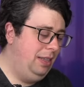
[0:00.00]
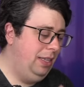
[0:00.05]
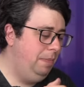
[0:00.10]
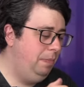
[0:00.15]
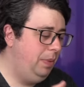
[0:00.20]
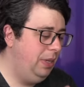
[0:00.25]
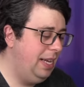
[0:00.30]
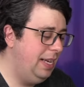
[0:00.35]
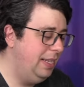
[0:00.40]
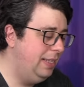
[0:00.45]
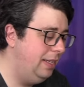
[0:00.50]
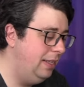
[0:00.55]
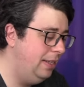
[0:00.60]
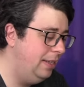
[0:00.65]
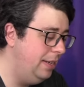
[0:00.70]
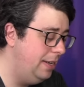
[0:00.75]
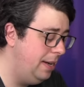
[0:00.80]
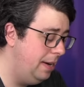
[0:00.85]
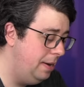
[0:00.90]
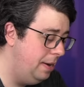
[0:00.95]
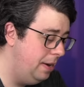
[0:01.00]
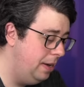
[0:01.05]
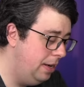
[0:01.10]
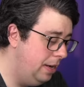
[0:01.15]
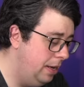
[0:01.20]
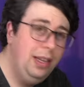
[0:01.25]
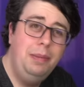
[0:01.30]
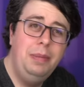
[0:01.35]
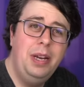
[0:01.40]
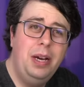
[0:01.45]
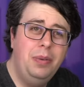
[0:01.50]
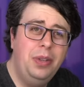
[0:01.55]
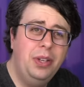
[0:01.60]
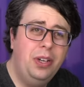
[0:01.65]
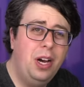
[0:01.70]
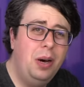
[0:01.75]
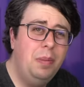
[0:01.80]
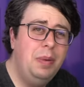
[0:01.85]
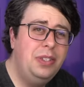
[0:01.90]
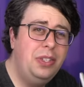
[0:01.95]
oh, the pluses, you know. Let me know in the
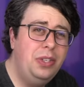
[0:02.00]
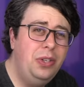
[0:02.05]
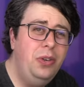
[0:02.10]
comments, are